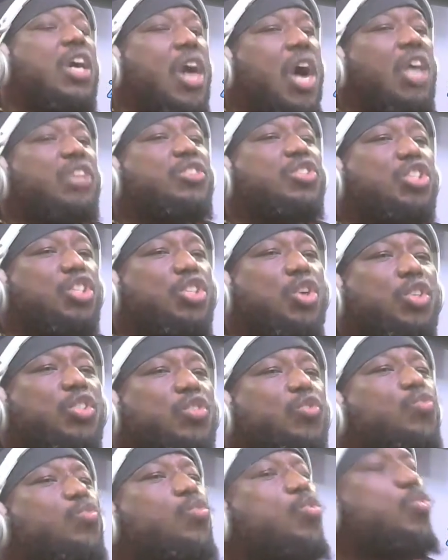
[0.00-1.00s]

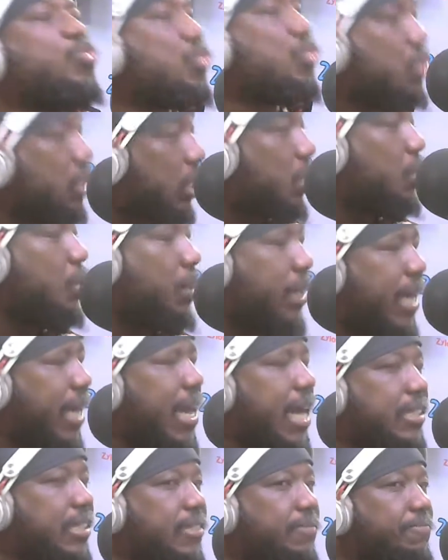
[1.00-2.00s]
gunshot wounds. Did you hear
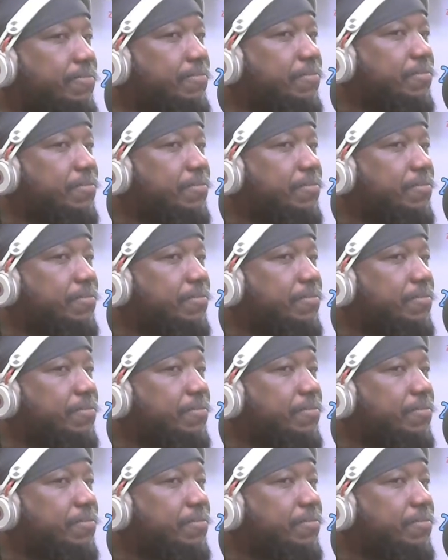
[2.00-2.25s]
that?